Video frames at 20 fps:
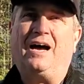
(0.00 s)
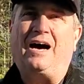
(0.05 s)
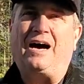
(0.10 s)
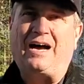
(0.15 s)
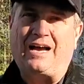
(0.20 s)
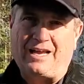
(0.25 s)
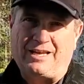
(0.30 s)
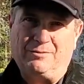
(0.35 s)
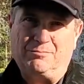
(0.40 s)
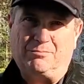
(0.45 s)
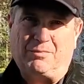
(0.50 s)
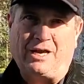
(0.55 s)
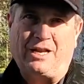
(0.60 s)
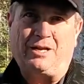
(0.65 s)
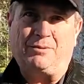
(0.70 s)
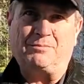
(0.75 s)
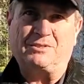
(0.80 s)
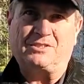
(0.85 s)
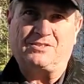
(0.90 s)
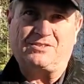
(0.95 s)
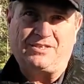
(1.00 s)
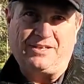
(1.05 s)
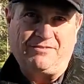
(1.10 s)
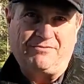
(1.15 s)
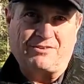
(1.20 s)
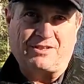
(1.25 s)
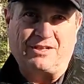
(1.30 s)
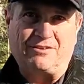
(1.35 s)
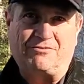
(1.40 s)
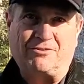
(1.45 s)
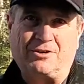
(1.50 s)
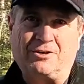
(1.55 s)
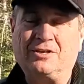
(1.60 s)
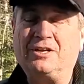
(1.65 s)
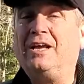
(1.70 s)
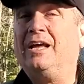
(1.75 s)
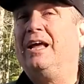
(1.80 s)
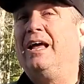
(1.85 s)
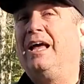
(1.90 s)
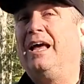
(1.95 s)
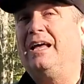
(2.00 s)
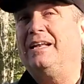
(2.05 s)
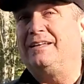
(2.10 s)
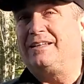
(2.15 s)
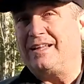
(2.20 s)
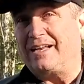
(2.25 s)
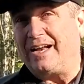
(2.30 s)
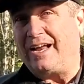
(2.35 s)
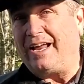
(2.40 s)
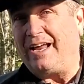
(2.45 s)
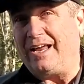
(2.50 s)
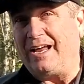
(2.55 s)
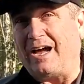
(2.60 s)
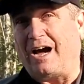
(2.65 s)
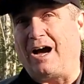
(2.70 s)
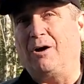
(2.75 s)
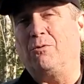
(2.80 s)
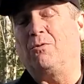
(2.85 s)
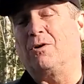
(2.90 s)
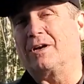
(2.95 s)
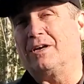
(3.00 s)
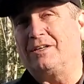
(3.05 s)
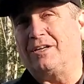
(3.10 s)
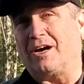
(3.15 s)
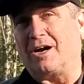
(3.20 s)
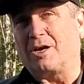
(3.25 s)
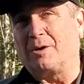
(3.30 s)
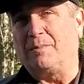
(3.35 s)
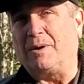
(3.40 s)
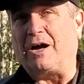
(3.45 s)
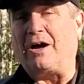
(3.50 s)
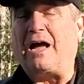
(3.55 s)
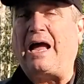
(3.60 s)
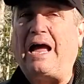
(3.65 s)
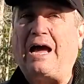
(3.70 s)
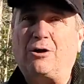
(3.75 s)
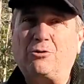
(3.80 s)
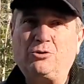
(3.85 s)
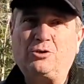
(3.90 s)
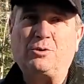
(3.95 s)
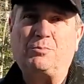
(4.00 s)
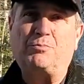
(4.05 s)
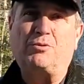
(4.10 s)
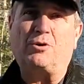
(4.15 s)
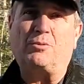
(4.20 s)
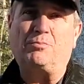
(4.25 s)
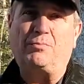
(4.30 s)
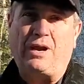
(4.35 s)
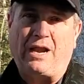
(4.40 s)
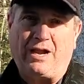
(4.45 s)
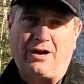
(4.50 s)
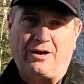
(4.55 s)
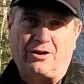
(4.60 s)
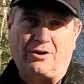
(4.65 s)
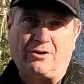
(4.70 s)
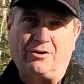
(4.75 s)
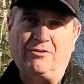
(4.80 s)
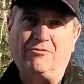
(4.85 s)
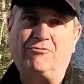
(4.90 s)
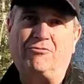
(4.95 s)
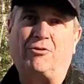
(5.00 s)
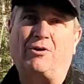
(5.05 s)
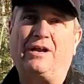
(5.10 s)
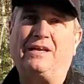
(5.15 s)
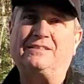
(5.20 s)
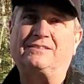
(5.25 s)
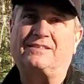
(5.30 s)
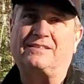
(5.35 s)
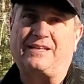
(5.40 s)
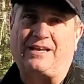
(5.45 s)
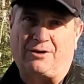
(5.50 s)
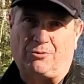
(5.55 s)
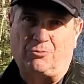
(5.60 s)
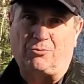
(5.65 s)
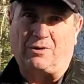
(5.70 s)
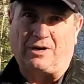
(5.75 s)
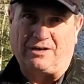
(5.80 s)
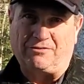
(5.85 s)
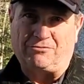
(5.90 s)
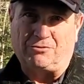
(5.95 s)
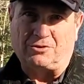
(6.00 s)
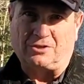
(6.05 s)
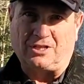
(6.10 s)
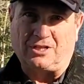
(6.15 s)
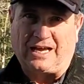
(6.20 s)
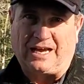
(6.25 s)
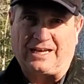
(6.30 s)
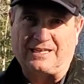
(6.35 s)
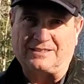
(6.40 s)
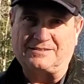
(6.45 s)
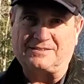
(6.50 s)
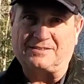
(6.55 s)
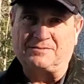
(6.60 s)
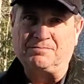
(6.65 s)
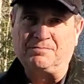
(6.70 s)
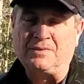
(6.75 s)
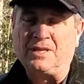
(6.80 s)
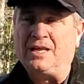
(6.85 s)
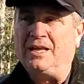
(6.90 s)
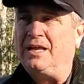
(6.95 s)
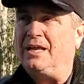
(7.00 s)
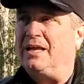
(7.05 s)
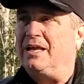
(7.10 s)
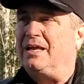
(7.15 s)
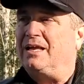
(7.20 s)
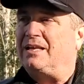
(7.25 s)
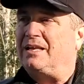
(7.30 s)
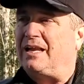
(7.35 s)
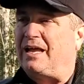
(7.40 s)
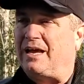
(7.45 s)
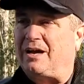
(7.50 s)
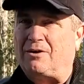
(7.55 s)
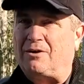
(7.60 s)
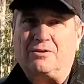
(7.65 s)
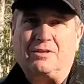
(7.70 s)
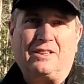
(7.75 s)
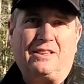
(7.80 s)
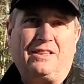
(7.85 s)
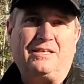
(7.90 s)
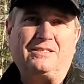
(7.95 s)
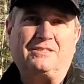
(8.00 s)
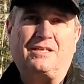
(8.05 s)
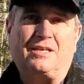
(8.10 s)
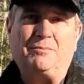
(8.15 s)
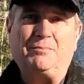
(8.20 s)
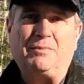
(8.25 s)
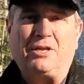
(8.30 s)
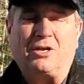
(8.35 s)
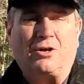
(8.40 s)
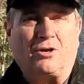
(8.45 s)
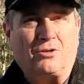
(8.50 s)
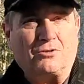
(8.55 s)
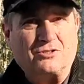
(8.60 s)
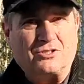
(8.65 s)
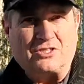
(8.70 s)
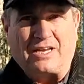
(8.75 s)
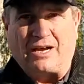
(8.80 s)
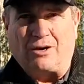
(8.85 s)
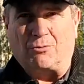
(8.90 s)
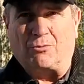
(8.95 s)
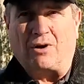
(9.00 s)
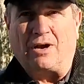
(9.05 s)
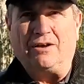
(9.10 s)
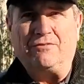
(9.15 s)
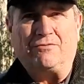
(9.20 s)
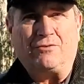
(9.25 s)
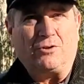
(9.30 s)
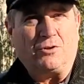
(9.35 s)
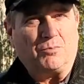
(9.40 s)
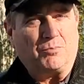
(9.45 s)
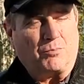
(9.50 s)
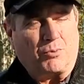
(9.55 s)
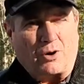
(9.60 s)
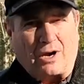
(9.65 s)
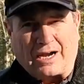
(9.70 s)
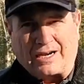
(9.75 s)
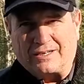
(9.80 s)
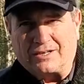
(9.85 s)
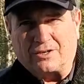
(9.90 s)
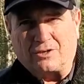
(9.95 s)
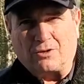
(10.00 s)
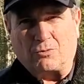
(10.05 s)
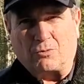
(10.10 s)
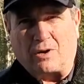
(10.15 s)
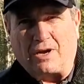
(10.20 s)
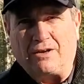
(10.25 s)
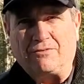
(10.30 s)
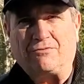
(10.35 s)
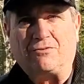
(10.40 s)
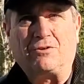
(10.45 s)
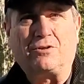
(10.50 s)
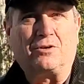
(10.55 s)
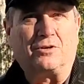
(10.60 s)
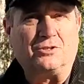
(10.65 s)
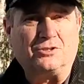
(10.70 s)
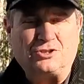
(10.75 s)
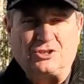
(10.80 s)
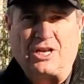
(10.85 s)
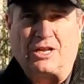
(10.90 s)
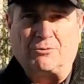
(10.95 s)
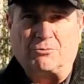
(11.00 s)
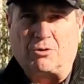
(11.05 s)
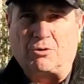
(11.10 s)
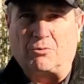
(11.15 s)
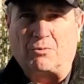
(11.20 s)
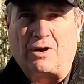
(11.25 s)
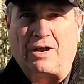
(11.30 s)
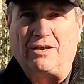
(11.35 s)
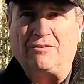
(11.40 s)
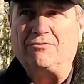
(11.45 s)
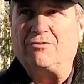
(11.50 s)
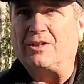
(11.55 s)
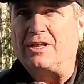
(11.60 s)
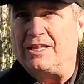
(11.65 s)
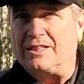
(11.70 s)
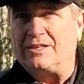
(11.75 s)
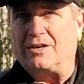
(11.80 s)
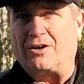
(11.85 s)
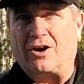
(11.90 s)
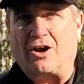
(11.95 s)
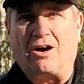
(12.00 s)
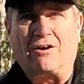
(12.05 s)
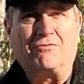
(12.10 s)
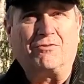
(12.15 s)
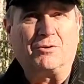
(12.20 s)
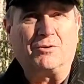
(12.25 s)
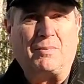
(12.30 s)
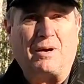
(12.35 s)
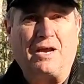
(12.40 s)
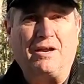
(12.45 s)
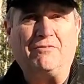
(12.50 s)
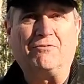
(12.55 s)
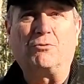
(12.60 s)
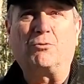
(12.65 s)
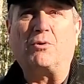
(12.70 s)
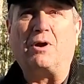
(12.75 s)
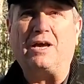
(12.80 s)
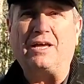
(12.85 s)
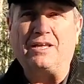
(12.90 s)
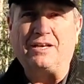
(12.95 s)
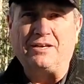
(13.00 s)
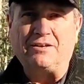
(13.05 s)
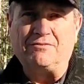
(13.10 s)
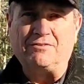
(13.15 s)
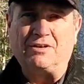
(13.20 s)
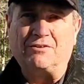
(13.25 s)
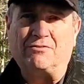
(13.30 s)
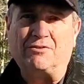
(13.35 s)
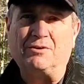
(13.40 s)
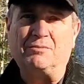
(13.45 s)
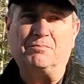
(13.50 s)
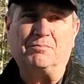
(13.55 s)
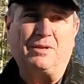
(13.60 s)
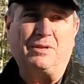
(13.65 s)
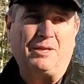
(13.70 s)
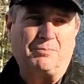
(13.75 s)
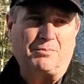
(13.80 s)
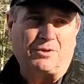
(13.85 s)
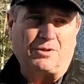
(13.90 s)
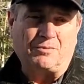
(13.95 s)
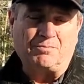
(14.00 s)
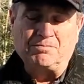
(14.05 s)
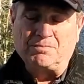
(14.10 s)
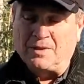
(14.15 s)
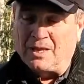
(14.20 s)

Hi, my name is Steve Clifford, and today I want to talk about how to prepare for a scout rifle class. Now, these can be called scout rifle, practical rifle, or general rifle, and they're offered by a variety of different people.